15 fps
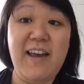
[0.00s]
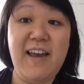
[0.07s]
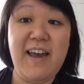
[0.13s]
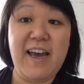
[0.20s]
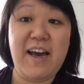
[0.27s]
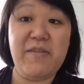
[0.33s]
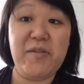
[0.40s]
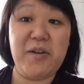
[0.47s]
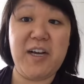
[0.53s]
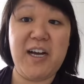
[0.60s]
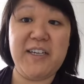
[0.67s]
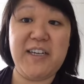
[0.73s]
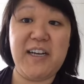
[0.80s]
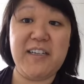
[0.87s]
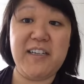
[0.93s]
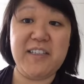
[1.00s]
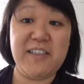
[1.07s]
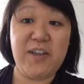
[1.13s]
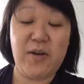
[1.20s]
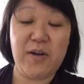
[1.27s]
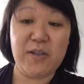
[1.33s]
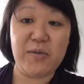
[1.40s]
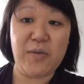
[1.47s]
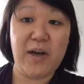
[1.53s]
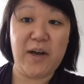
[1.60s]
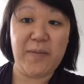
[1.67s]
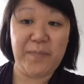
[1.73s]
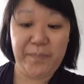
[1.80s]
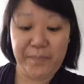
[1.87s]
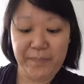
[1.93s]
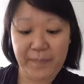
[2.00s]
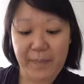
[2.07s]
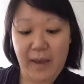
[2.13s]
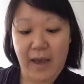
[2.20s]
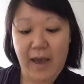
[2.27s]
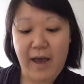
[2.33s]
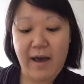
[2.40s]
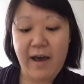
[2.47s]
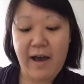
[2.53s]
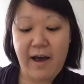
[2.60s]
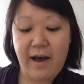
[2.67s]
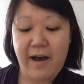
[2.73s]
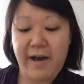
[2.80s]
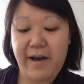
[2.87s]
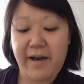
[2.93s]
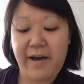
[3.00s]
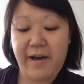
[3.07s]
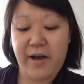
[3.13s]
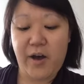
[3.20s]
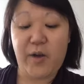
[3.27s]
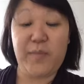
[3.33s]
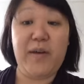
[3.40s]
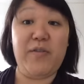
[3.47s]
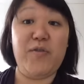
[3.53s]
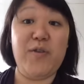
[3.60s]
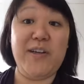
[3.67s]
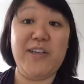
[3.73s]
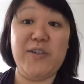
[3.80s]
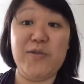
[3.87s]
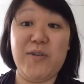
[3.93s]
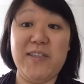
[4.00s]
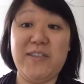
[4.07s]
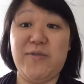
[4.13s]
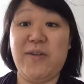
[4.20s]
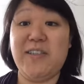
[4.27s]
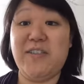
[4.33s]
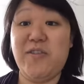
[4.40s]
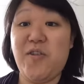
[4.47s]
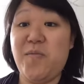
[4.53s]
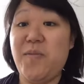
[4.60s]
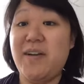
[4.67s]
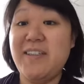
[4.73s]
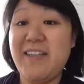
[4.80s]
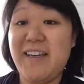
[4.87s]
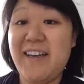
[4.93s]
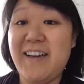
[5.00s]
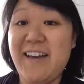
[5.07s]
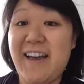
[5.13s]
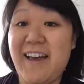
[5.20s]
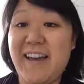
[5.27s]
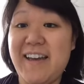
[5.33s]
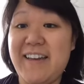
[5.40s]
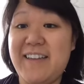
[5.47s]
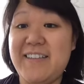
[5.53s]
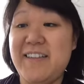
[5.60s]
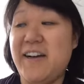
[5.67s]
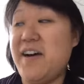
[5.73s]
have them contact us there as well. Hope everyone enjoys the rest of their Monday, and